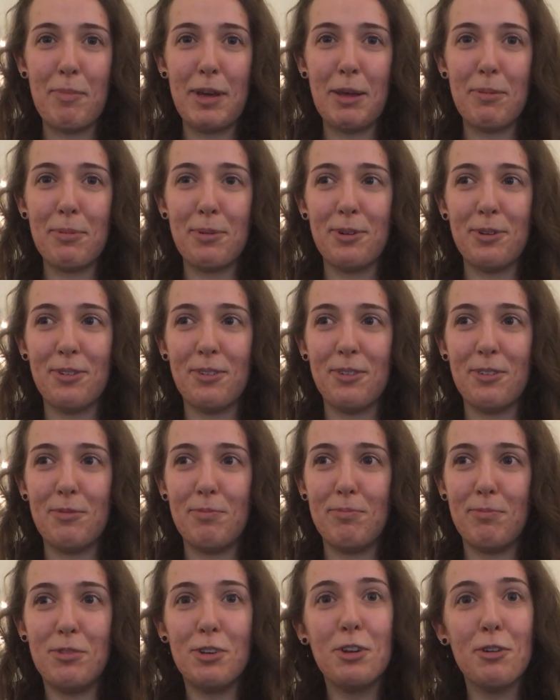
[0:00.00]
people
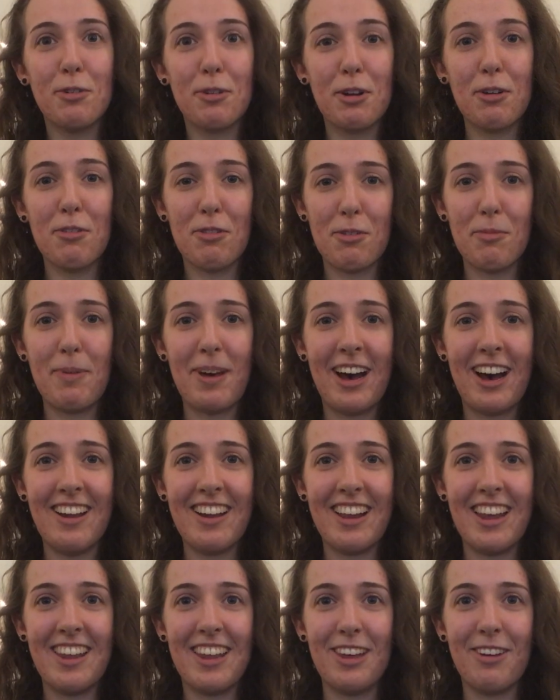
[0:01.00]
knew what it was
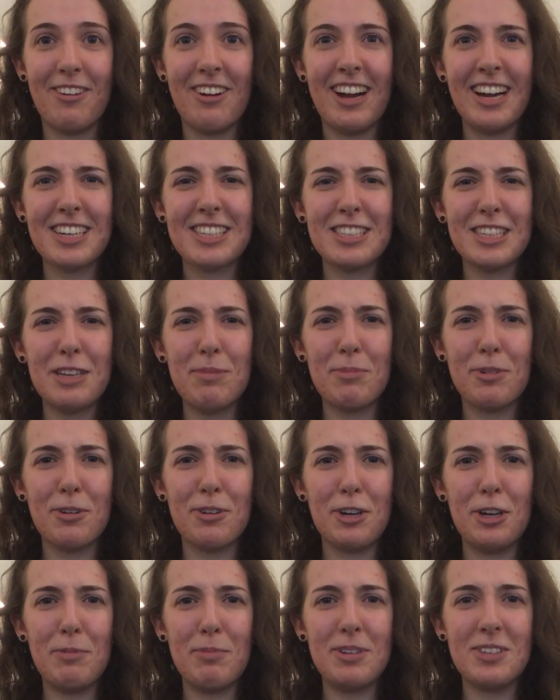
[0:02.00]
about and they were actually
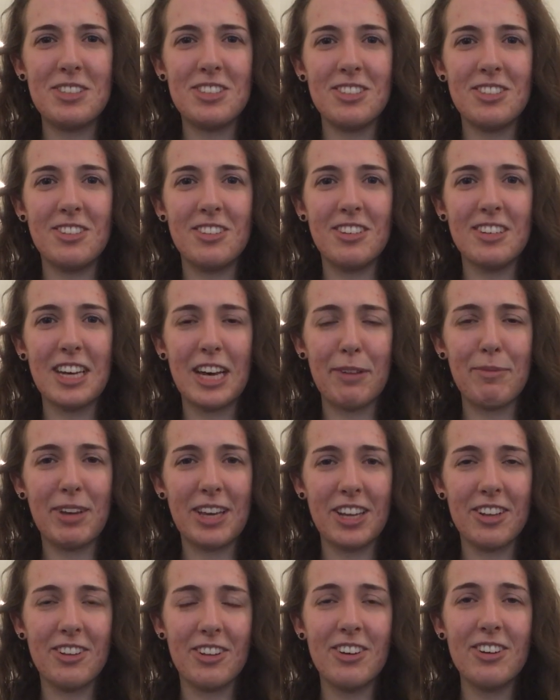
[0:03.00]
more open to
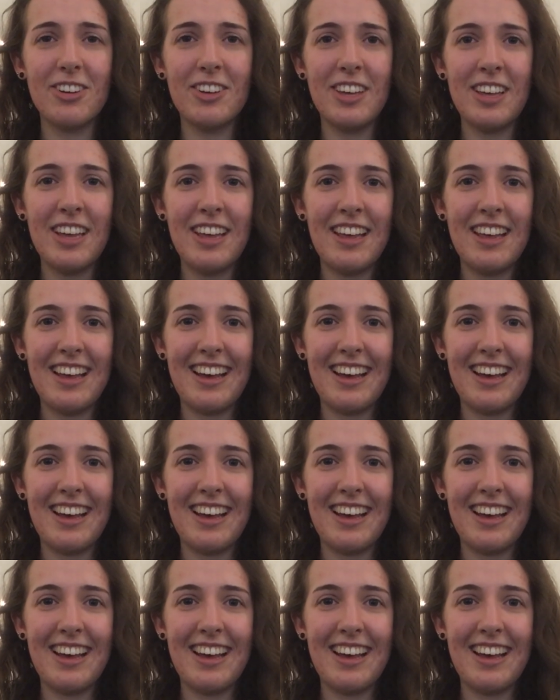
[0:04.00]
coming along.